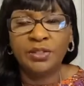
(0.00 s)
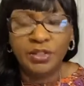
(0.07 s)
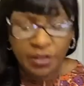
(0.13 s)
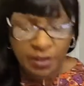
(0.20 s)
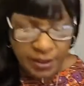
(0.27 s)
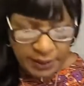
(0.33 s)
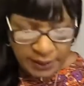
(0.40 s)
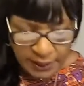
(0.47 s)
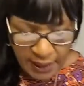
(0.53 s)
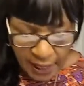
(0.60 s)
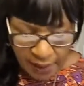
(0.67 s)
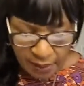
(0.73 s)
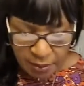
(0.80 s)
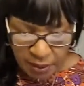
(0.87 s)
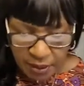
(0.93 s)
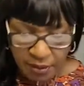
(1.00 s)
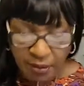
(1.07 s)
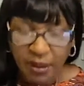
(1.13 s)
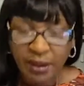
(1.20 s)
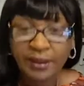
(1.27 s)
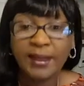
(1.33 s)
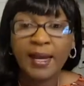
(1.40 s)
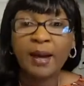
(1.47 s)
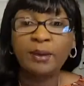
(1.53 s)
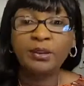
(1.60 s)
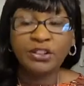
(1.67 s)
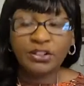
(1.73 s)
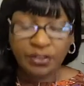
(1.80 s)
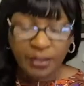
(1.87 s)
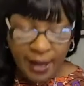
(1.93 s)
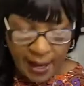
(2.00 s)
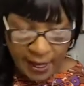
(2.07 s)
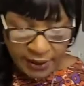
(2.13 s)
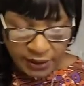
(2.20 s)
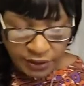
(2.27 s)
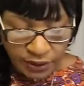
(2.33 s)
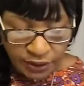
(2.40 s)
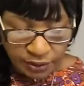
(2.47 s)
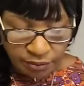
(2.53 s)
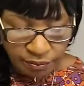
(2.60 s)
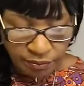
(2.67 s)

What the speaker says: your assignment. Now it's your action.